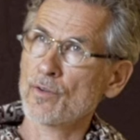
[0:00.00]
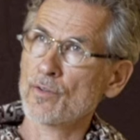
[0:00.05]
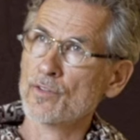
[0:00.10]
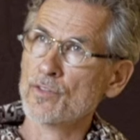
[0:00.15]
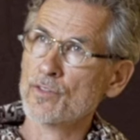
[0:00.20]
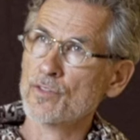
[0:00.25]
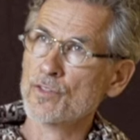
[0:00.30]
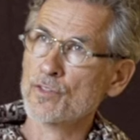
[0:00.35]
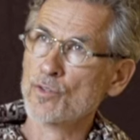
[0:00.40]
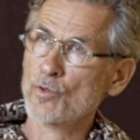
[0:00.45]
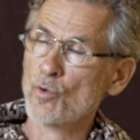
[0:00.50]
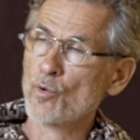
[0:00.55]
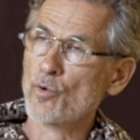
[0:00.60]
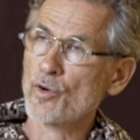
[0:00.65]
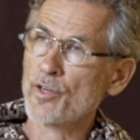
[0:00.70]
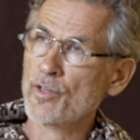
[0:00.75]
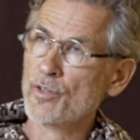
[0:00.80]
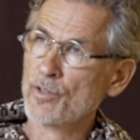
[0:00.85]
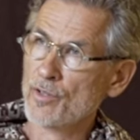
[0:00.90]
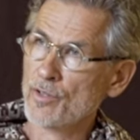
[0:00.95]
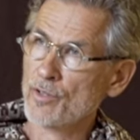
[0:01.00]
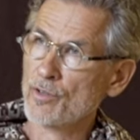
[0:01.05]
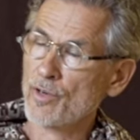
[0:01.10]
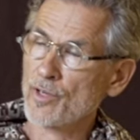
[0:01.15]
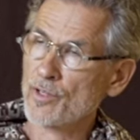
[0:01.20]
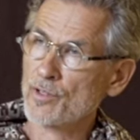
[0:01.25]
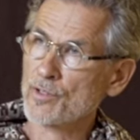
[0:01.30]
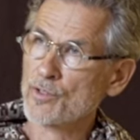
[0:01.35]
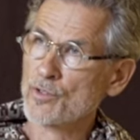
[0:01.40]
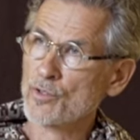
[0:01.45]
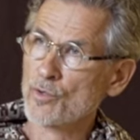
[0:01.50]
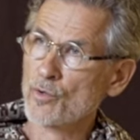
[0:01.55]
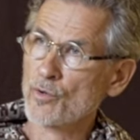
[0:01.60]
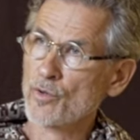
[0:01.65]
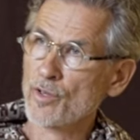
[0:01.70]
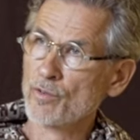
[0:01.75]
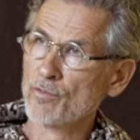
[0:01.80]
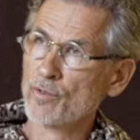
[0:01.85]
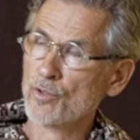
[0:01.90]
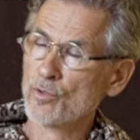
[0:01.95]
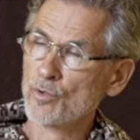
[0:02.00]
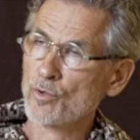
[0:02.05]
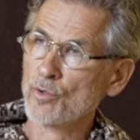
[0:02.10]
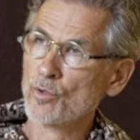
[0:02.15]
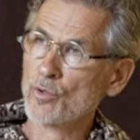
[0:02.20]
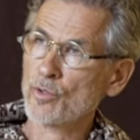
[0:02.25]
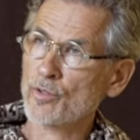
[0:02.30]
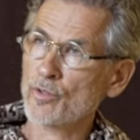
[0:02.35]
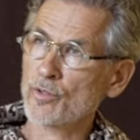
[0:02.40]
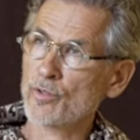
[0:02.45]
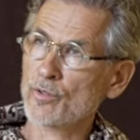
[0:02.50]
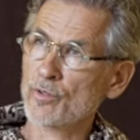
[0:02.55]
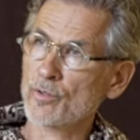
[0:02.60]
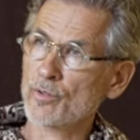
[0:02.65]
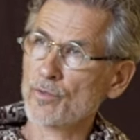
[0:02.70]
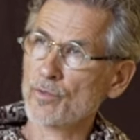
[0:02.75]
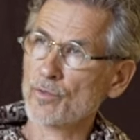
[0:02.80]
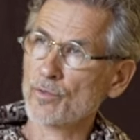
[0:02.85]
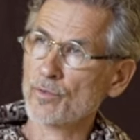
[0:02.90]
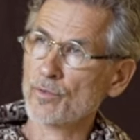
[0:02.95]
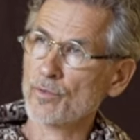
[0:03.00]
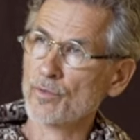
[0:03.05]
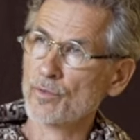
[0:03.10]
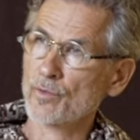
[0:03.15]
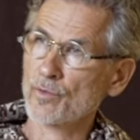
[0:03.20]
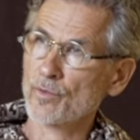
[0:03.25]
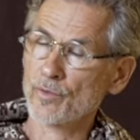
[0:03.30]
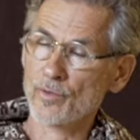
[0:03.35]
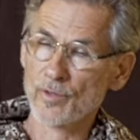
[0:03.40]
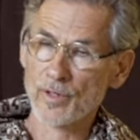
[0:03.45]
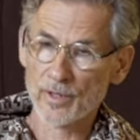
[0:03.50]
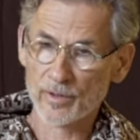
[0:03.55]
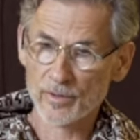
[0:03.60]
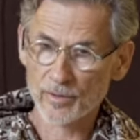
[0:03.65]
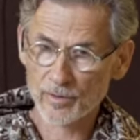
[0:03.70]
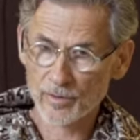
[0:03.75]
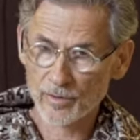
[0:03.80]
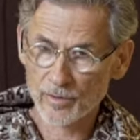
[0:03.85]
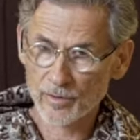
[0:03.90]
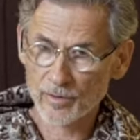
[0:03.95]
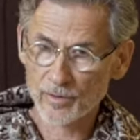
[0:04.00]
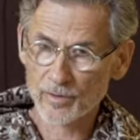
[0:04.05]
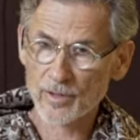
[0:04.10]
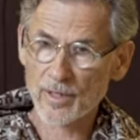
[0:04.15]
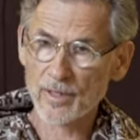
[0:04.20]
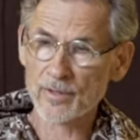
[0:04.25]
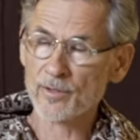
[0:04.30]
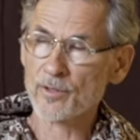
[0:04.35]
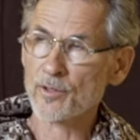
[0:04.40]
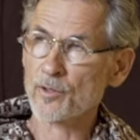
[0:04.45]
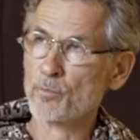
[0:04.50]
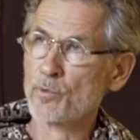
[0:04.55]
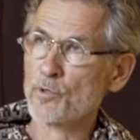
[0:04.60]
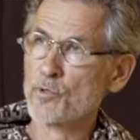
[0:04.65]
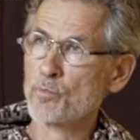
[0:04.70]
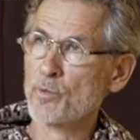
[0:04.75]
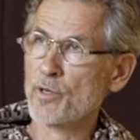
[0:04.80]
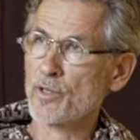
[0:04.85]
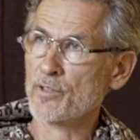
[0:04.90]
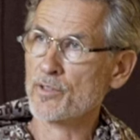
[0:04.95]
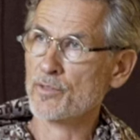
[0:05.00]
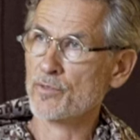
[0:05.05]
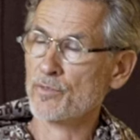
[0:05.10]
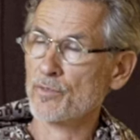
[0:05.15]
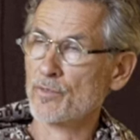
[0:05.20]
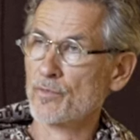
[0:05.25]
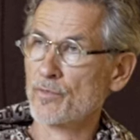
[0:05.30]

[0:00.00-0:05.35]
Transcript: story, the greatest story ever told, that Tantric perspective.